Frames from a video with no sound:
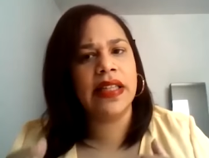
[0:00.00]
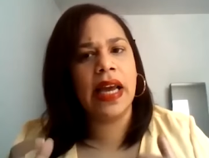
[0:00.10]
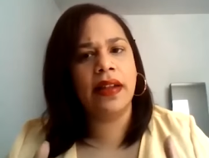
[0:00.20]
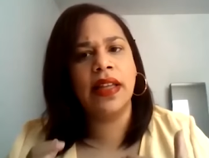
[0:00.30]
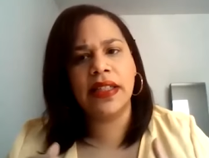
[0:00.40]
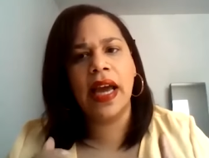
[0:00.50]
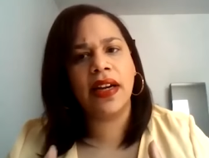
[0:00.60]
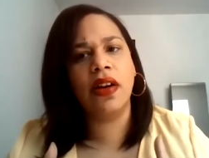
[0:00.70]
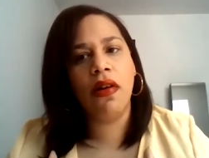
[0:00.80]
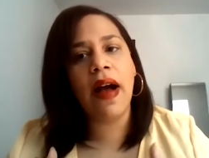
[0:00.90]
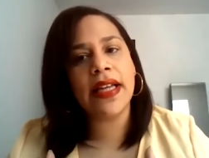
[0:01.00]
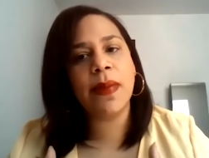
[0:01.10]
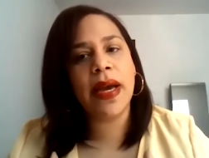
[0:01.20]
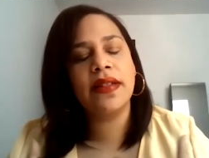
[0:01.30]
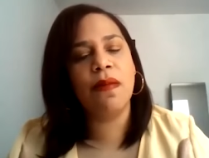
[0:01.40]
te- that technical
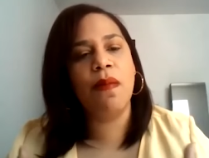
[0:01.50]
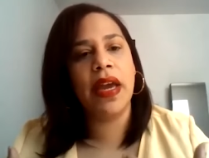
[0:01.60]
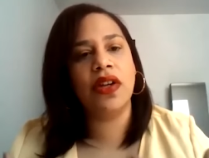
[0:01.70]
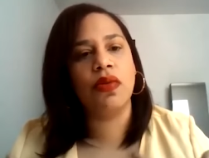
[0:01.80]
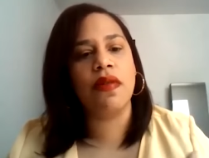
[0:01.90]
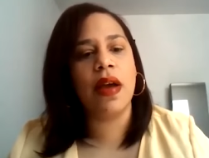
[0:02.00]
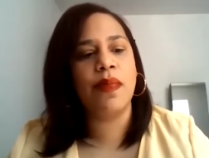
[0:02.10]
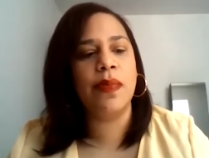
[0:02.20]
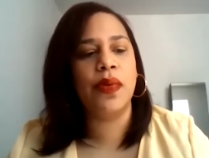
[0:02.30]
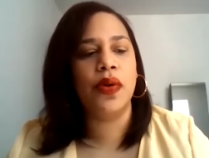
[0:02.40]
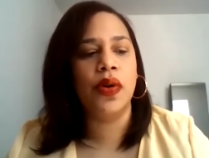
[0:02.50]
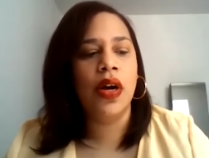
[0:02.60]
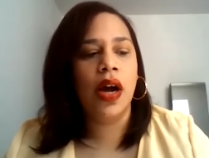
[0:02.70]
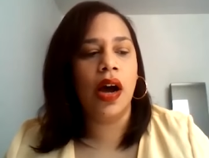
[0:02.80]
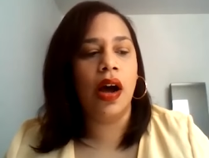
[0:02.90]
aspect to make sure that people
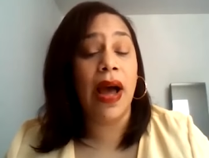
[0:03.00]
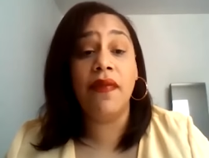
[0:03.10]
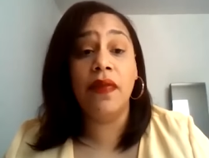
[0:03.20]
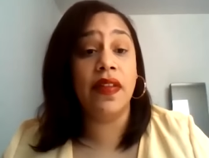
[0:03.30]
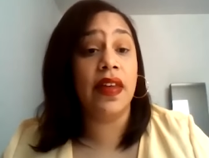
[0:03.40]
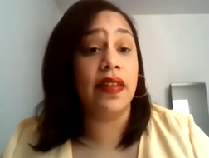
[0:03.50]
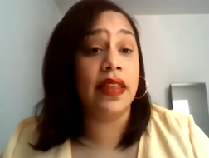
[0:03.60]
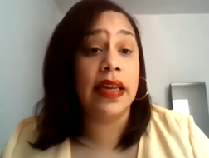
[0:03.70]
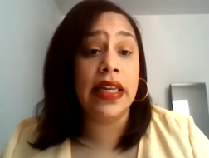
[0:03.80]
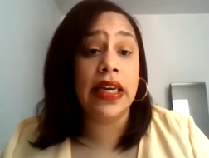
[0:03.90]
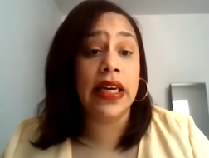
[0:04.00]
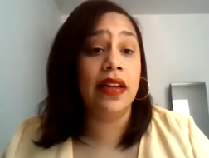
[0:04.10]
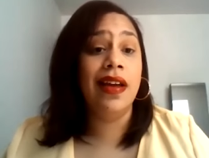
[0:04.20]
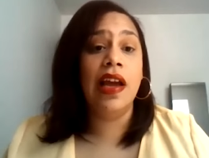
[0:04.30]
um, have everything that they need,